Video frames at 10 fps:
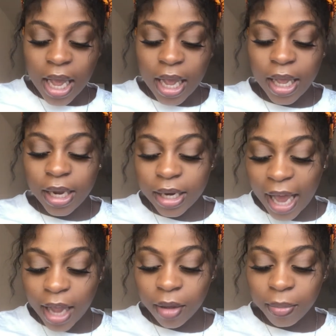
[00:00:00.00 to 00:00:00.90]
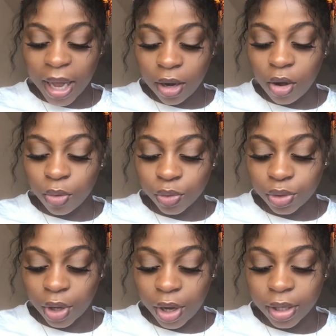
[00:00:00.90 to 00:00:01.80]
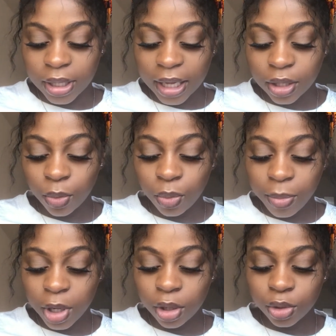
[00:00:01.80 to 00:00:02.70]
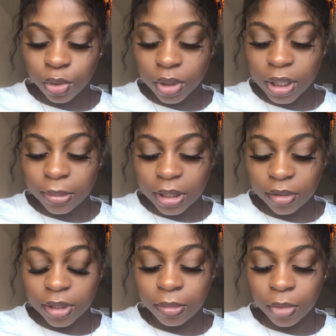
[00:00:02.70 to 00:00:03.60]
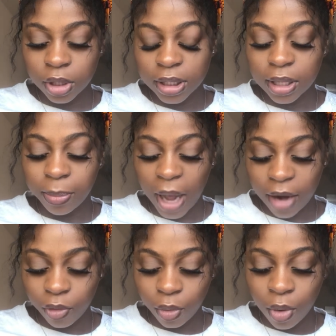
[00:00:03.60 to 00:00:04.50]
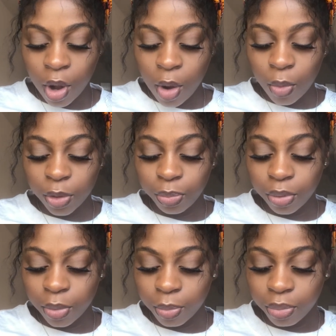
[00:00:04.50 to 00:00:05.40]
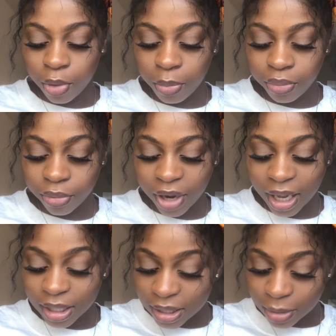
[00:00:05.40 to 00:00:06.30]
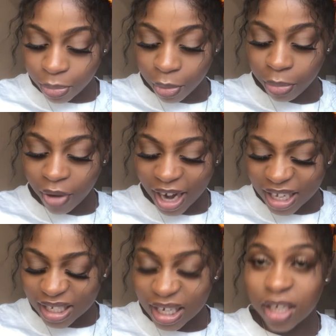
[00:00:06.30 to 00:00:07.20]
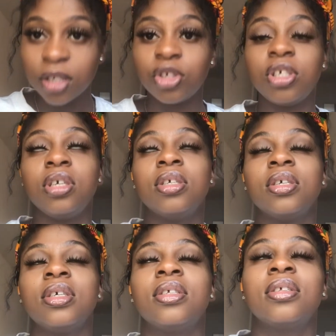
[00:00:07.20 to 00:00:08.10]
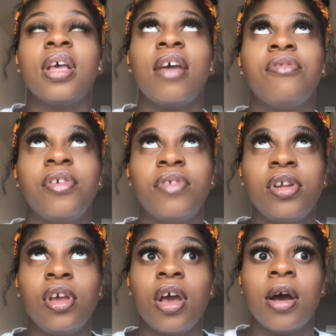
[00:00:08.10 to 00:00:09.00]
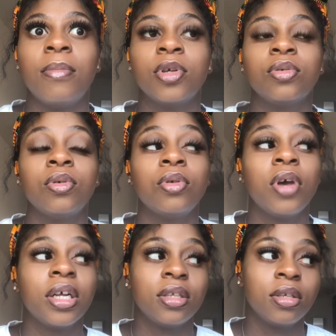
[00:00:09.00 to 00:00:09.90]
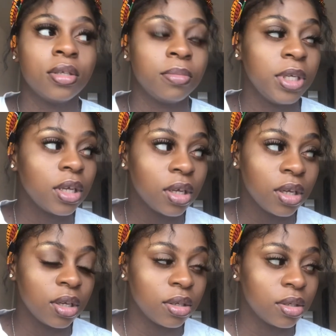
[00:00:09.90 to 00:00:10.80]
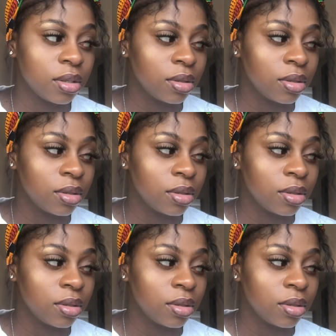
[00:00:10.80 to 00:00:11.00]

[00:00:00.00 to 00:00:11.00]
In like manner also, that the women adorn themselves in modest apparel with propriety. Jesus, every video I must not know how to speak English.